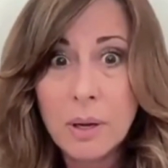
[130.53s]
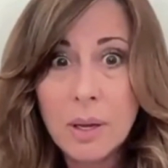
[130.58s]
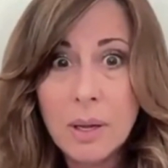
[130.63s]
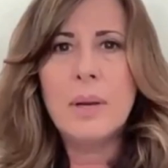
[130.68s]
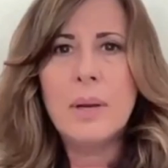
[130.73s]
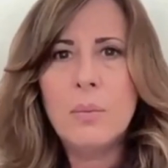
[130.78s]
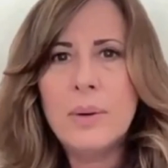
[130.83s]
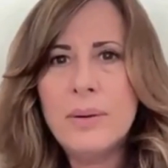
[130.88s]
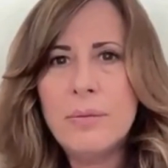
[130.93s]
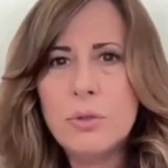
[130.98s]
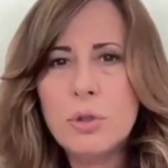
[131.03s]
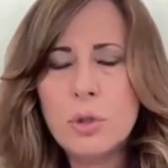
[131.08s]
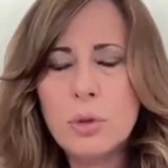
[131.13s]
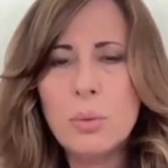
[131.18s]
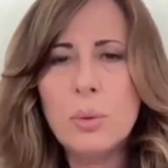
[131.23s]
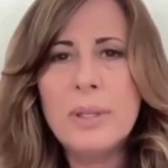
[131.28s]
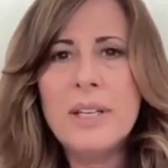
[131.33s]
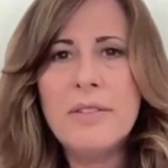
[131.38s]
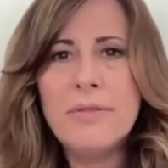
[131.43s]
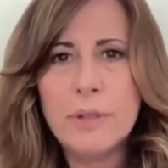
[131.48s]
and we've
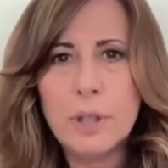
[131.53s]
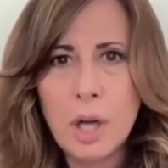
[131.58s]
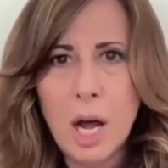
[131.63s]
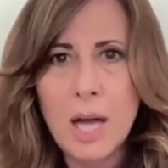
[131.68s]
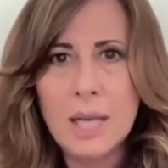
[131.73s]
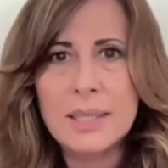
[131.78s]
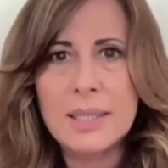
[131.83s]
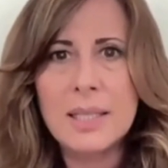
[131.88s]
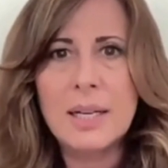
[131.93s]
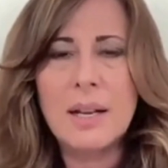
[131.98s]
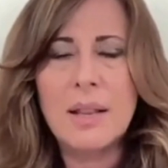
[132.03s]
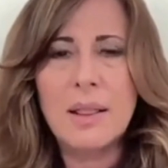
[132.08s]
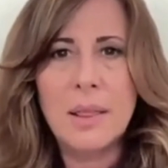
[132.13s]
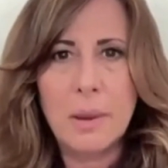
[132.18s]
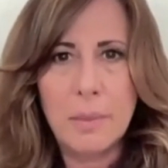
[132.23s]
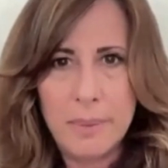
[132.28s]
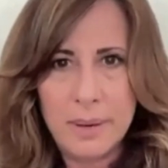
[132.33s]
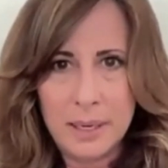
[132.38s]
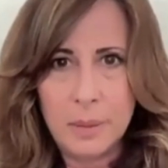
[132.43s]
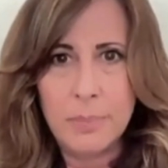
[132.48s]
truly forgotten
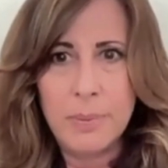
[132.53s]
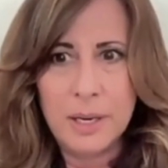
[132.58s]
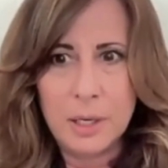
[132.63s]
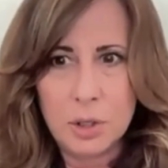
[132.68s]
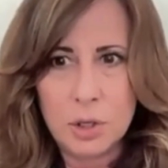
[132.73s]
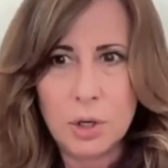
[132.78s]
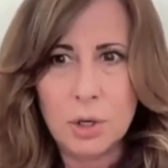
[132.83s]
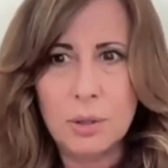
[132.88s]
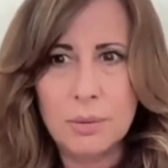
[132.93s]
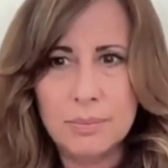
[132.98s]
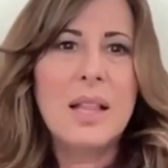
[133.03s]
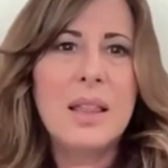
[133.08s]
the big picture.